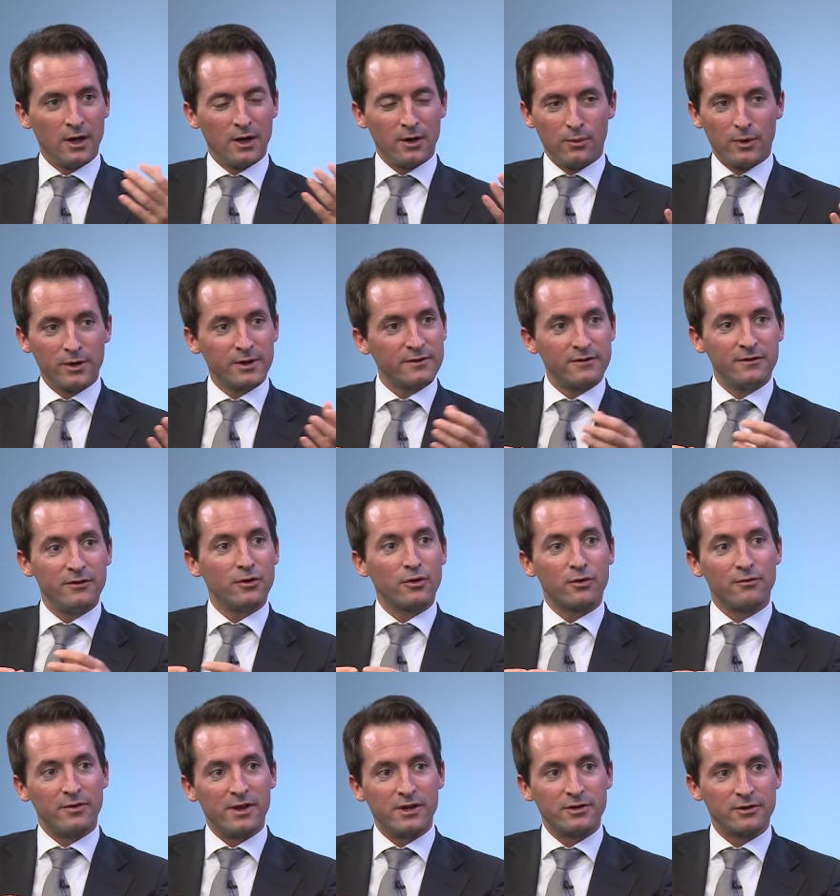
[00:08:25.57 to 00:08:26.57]
What is your
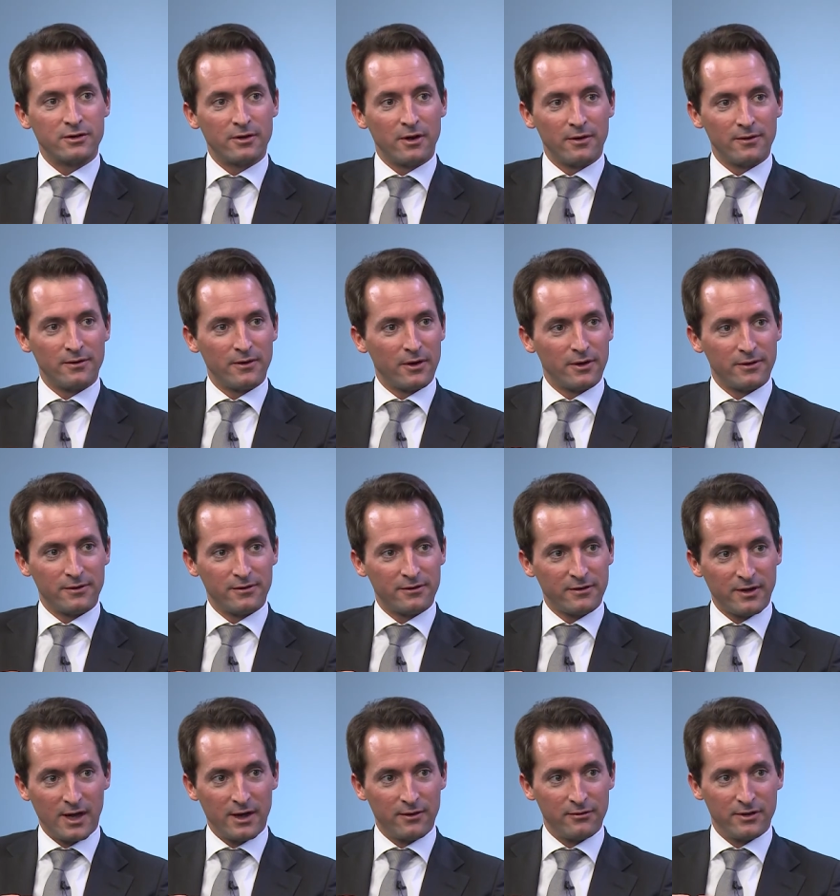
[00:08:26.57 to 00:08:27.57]
vision on, on
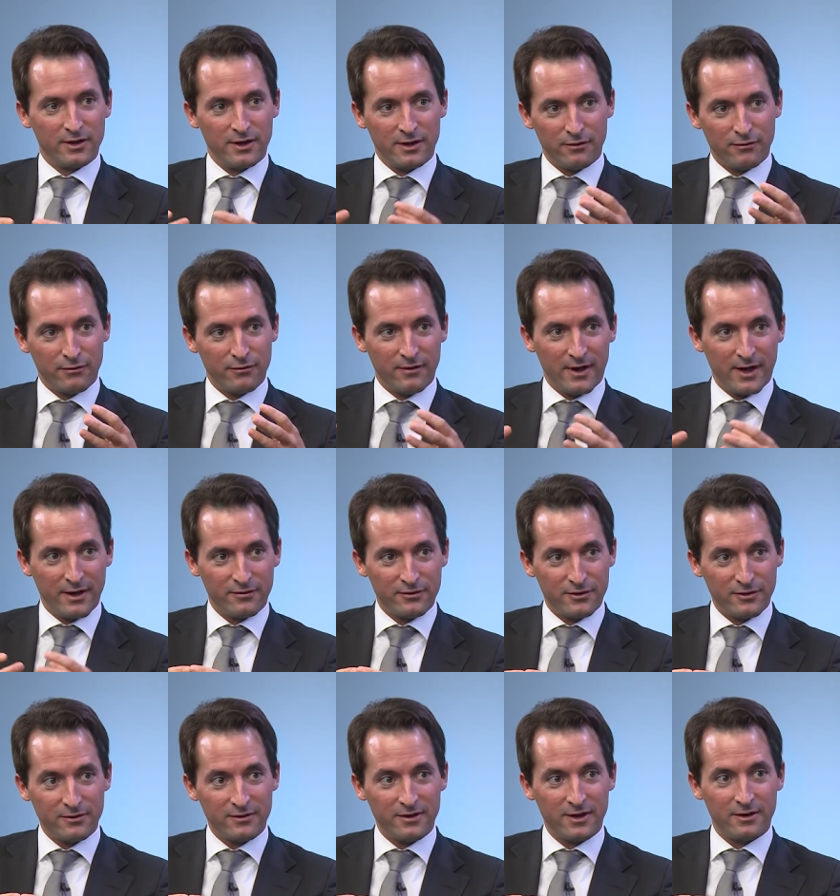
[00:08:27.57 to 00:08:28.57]
TAVI in five
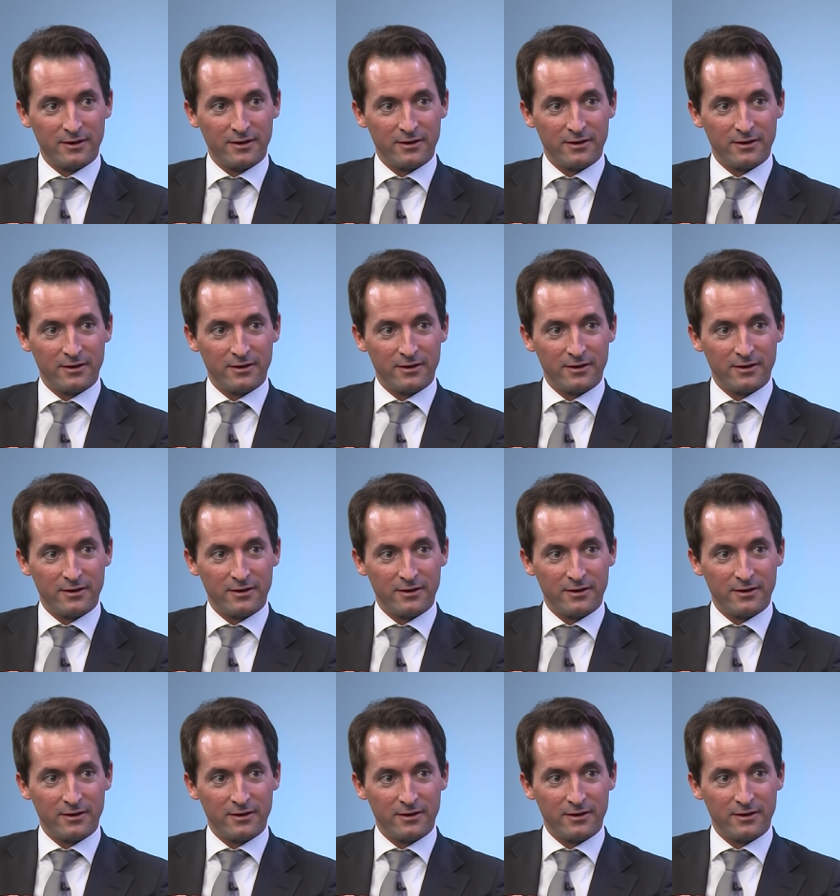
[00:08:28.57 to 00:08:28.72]
to 10